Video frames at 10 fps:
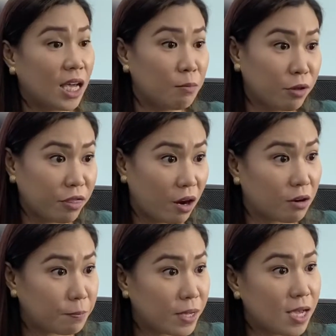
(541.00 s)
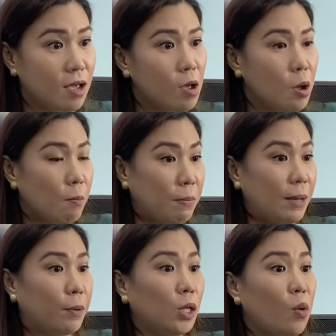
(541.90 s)
chemotherapy,
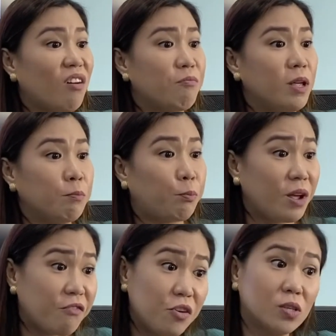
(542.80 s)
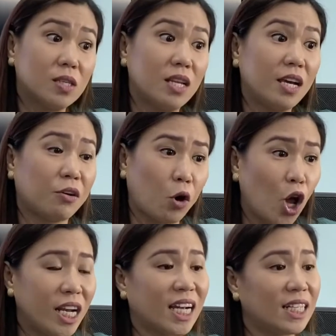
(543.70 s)
people who have been previously
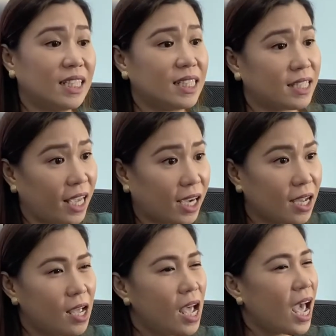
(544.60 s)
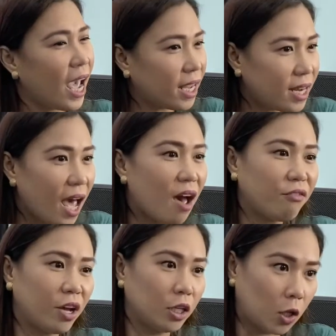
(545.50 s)
chronically sick and
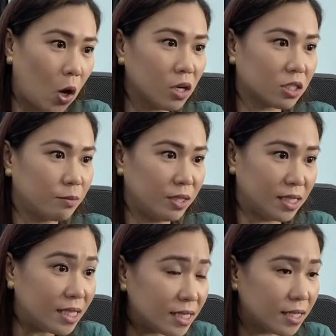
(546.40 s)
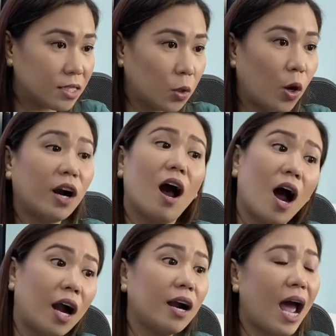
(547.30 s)
having long-term diseases, or
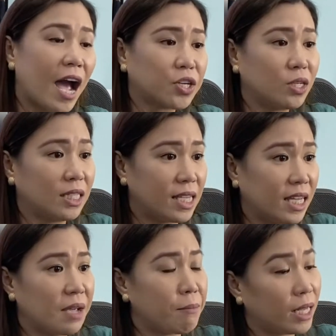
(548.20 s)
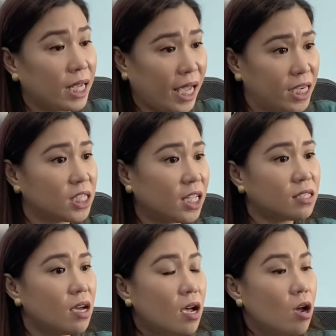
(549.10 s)
are actually taking
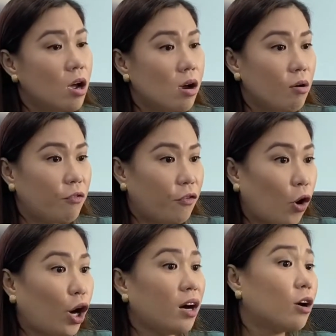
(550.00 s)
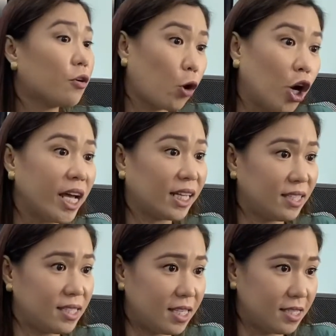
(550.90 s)
medications for chronic
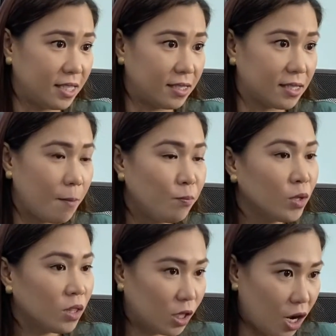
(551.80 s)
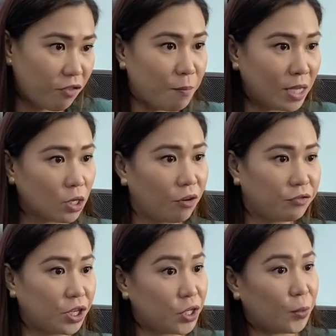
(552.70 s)
diseases. The government
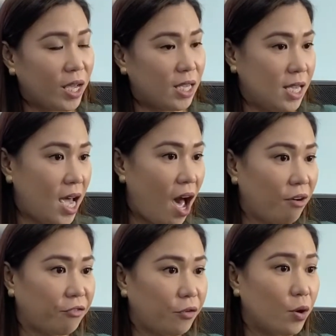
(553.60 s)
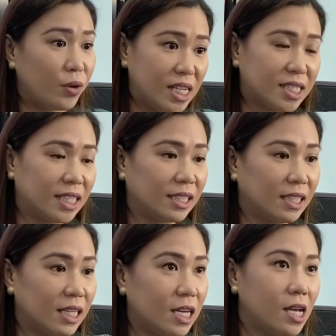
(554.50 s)
of the UAE have
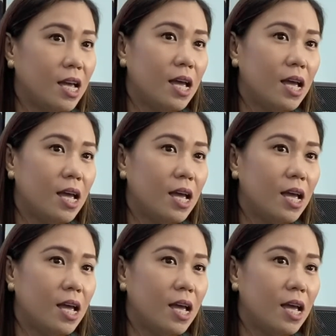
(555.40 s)
recently